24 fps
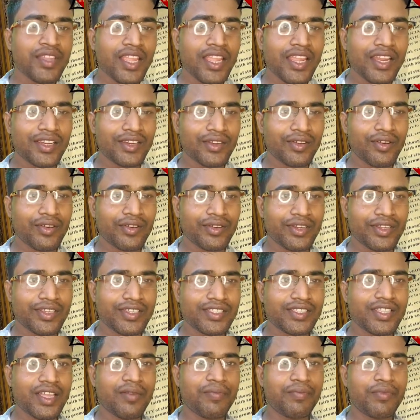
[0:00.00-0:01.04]
It
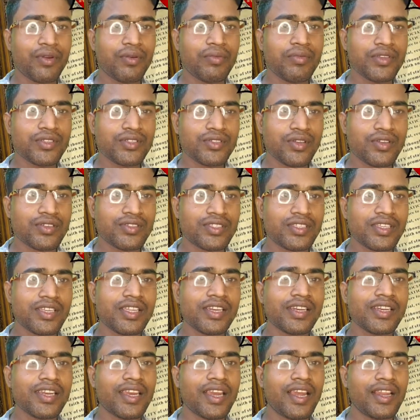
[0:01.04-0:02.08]
contains the provisions
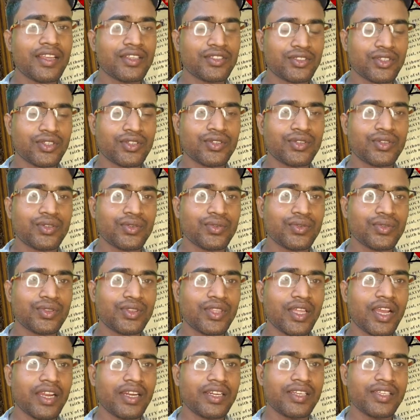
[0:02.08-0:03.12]
in relation to
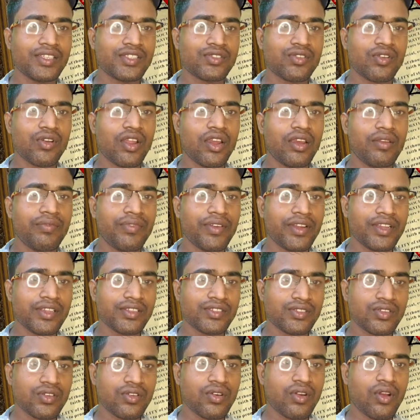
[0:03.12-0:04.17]
the
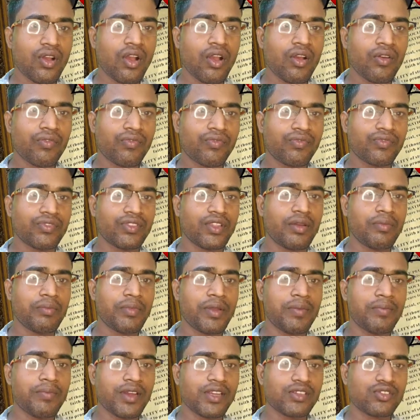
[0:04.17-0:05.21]
disqualification of the
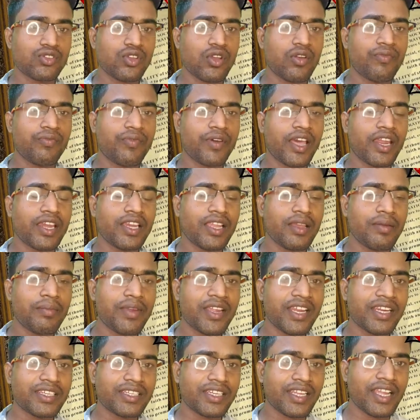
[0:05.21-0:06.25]
members of
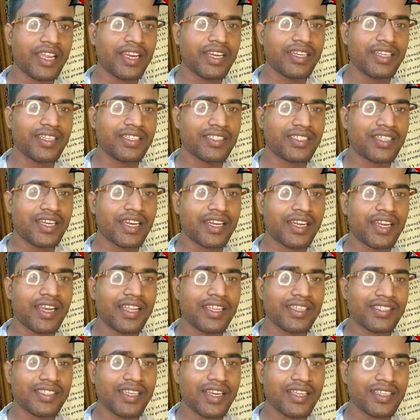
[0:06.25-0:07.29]
parliament and state
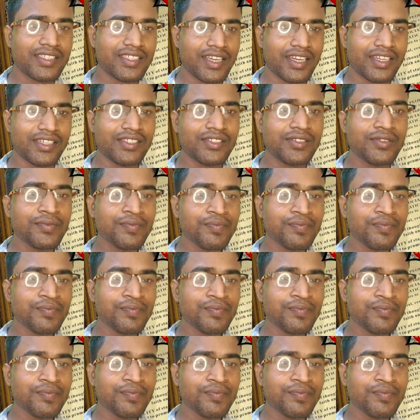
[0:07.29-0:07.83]
legislatures